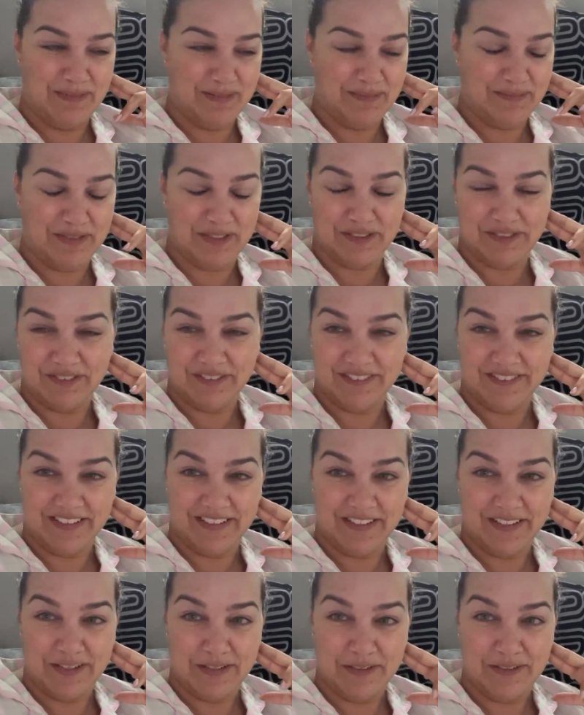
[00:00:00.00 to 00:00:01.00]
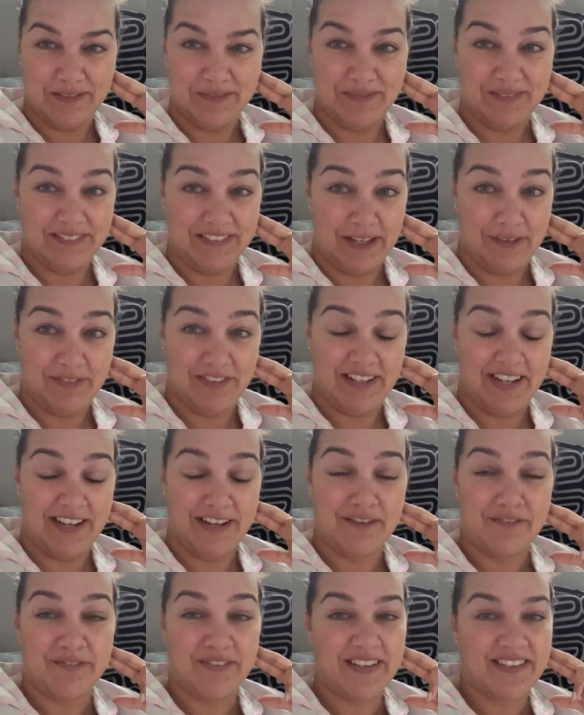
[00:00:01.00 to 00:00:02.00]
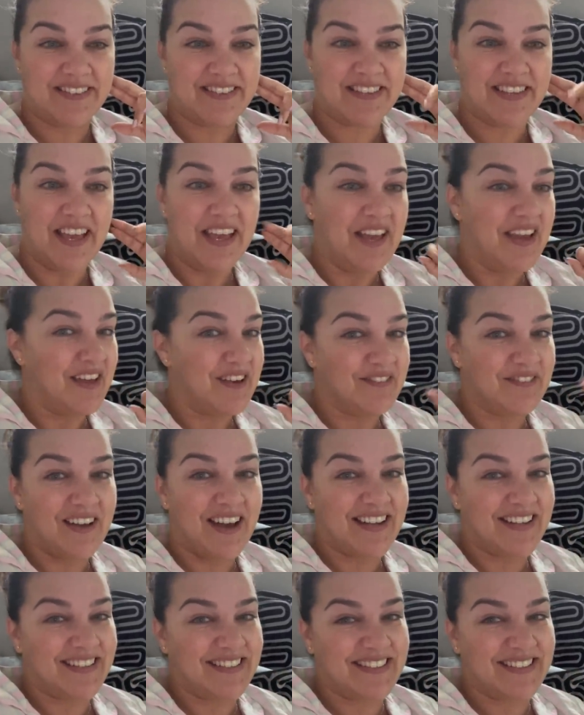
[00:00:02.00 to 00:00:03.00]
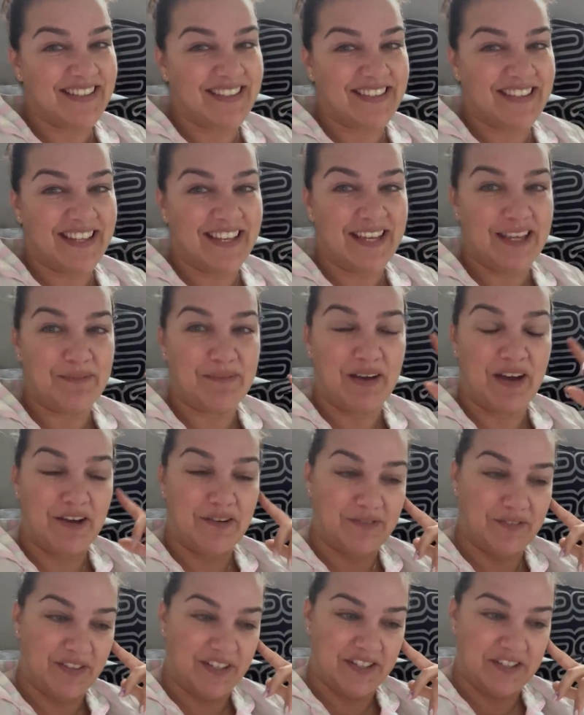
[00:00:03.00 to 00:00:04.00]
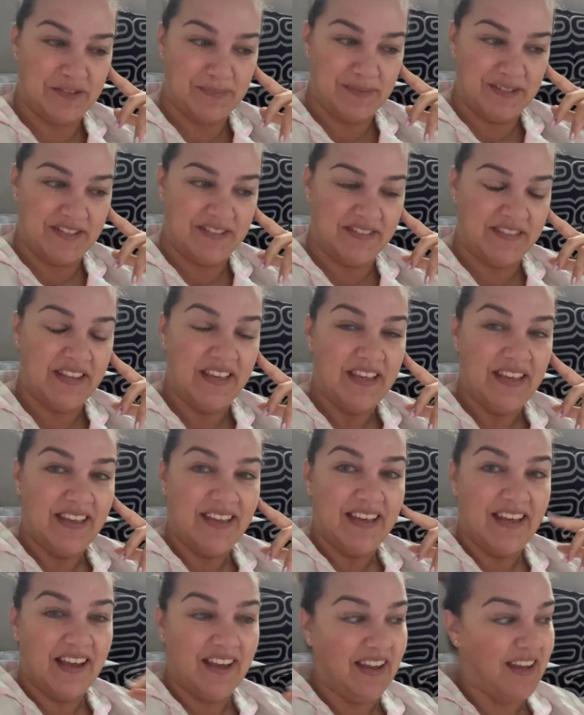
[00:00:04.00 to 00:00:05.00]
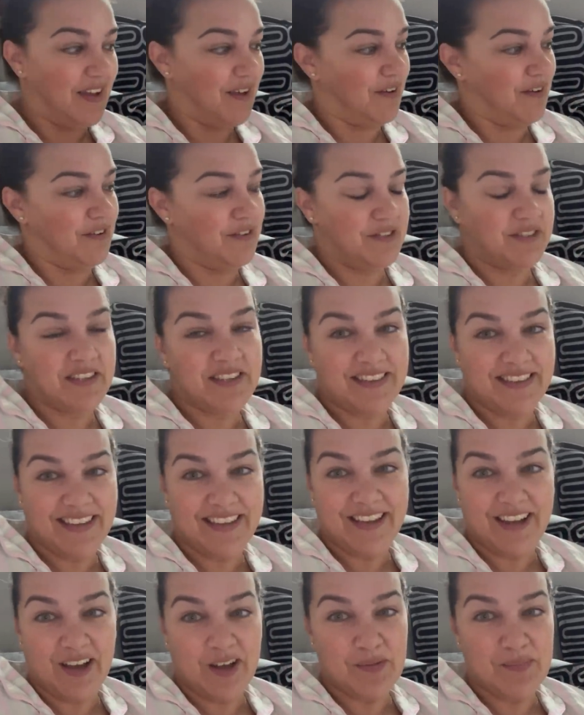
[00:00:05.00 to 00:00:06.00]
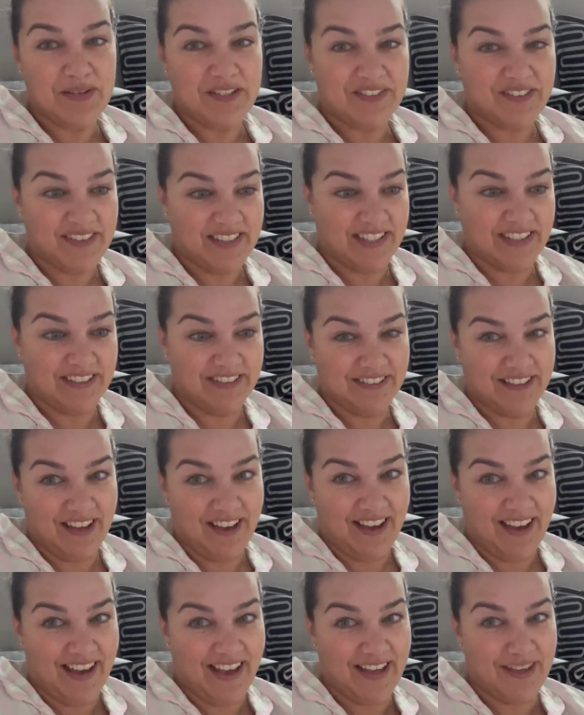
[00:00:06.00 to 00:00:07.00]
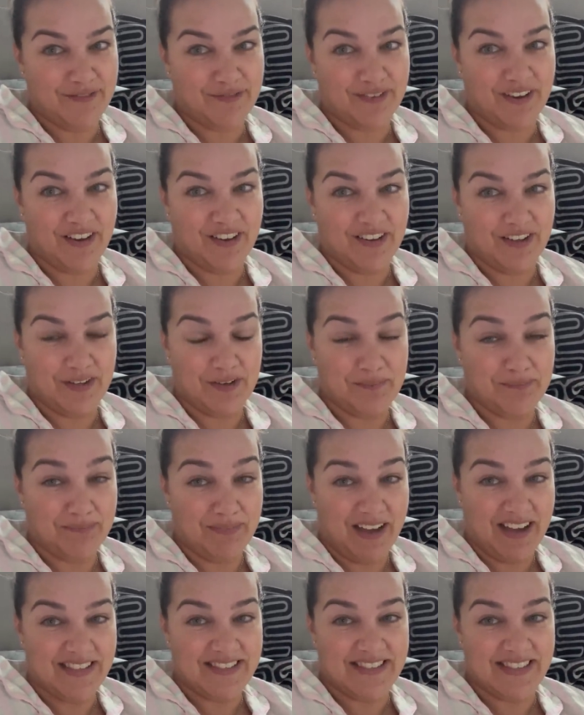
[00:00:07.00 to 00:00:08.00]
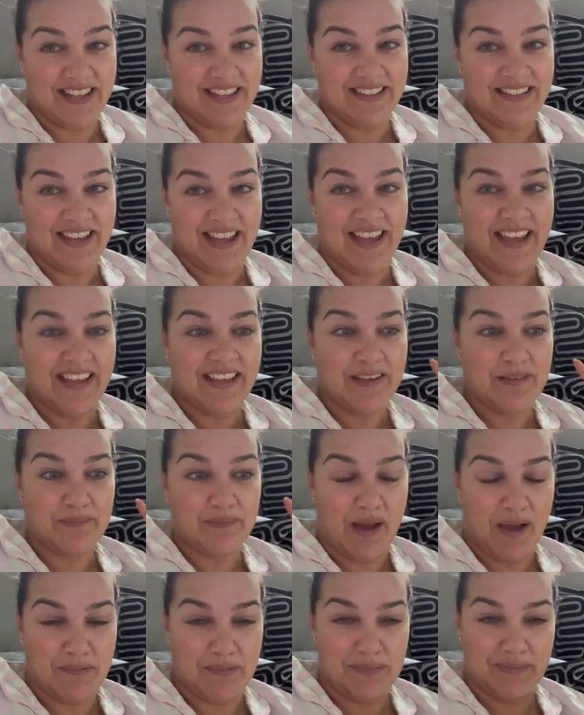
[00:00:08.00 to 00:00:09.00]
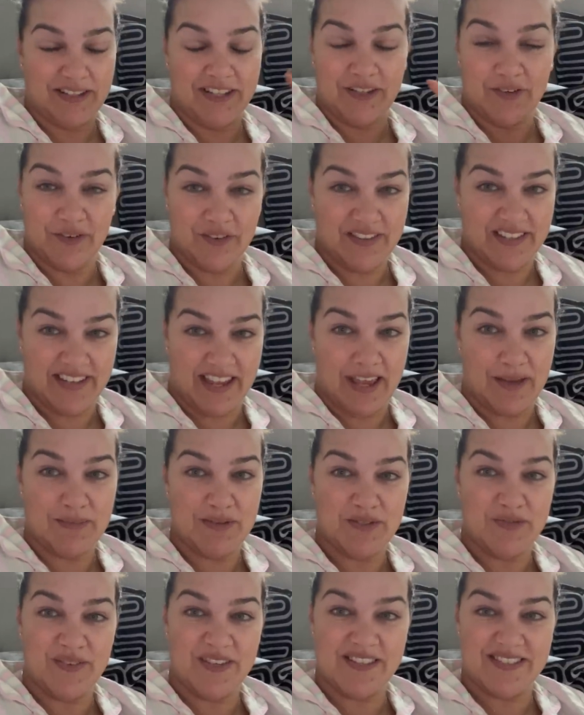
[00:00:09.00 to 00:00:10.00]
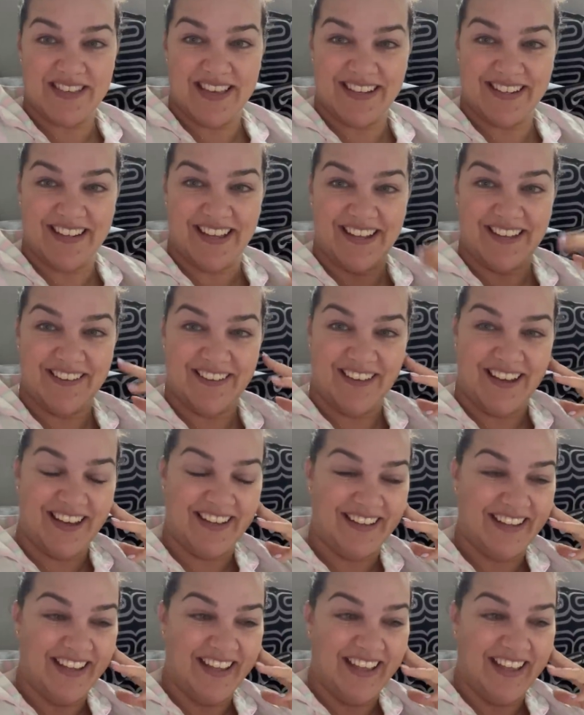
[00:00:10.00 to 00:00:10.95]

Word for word: I'm sure that you will love it. And it fits right into the theme of Grinchmas. I also think I'll be doing a live on my Sunday, probably Northern Hemisphere Saturday night.